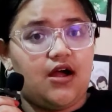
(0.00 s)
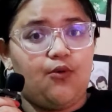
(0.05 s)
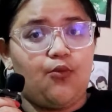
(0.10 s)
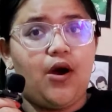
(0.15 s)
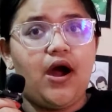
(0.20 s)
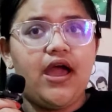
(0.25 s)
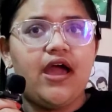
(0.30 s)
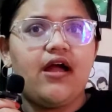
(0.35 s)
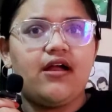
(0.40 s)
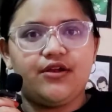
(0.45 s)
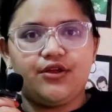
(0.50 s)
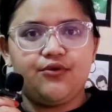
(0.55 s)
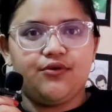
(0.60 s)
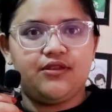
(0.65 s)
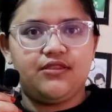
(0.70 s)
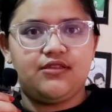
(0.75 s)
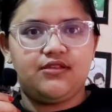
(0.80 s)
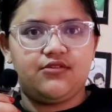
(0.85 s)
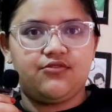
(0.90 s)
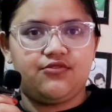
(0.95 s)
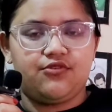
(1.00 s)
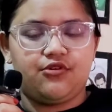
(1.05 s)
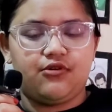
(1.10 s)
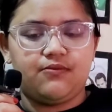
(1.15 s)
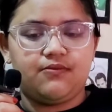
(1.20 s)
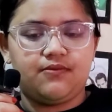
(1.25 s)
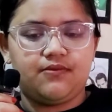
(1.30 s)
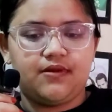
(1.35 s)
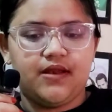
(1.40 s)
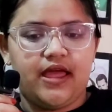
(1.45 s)
why are you in this
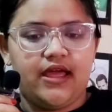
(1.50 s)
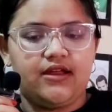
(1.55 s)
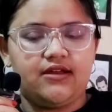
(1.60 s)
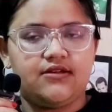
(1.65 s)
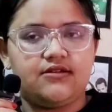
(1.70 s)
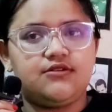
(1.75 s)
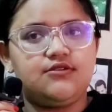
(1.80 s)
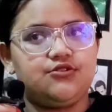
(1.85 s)
group? Like,